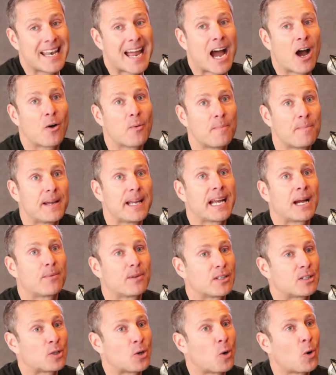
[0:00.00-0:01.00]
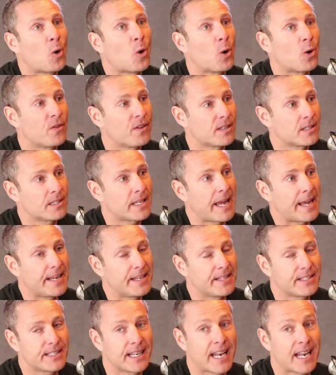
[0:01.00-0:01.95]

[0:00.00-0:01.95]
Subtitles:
now being able to tour the States,